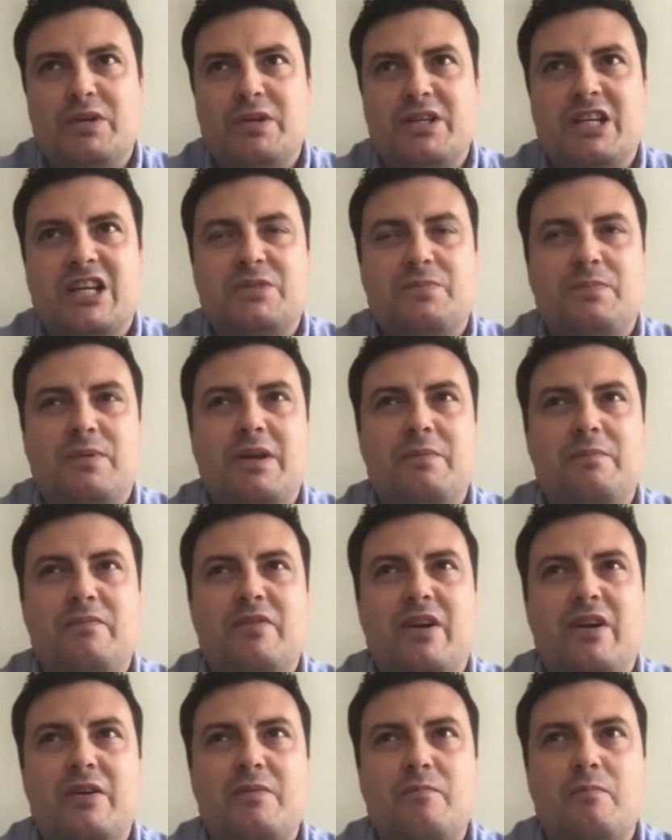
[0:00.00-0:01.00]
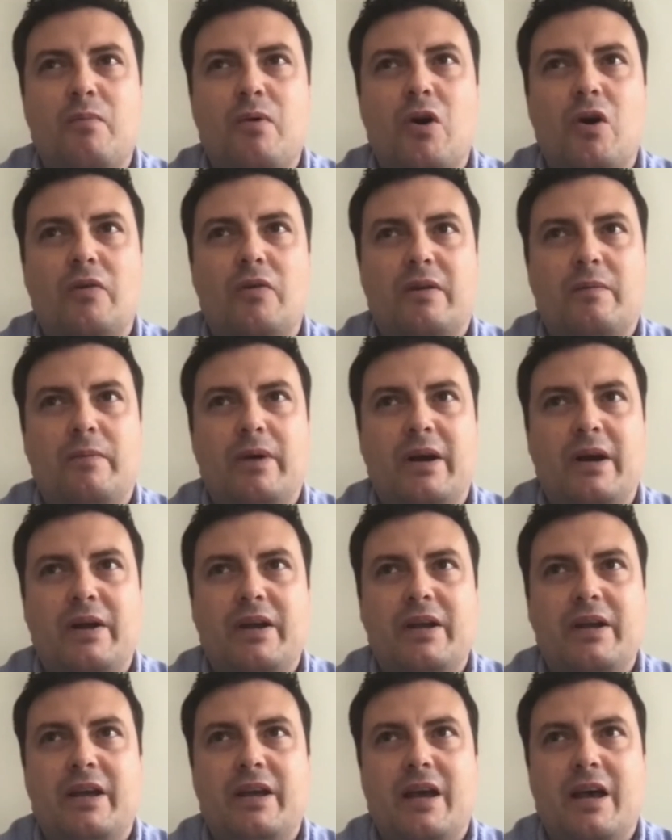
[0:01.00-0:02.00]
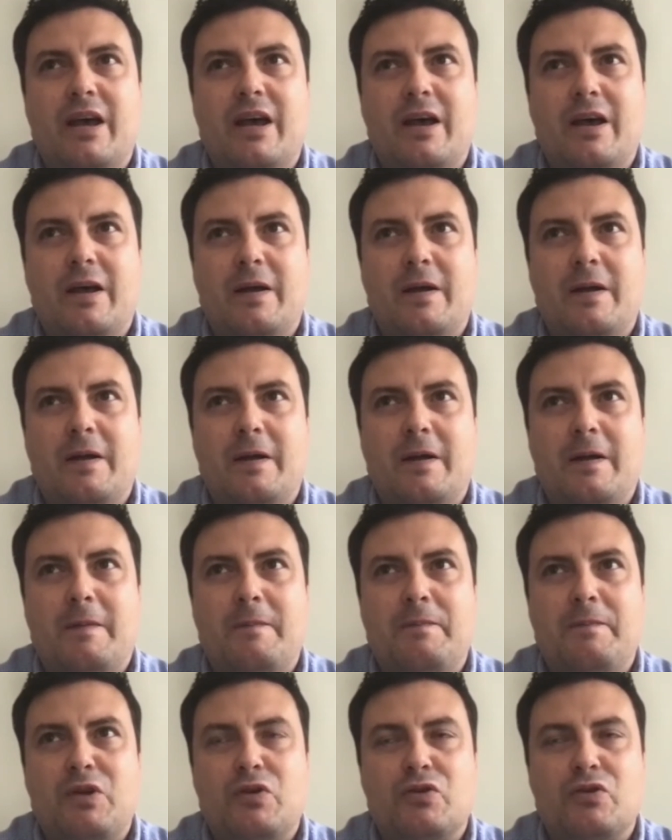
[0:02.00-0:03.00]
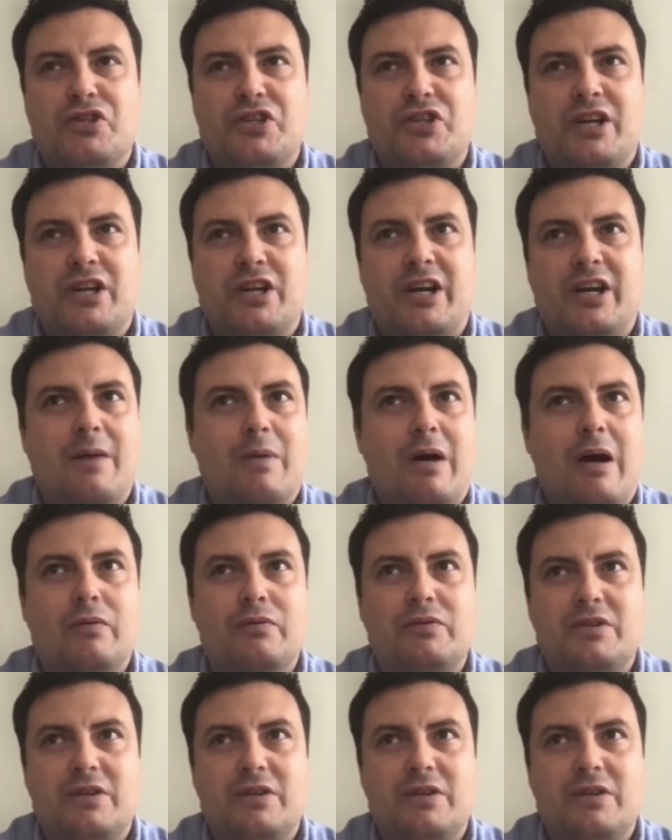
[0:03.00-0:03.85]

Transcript: has been very involved and very concerned about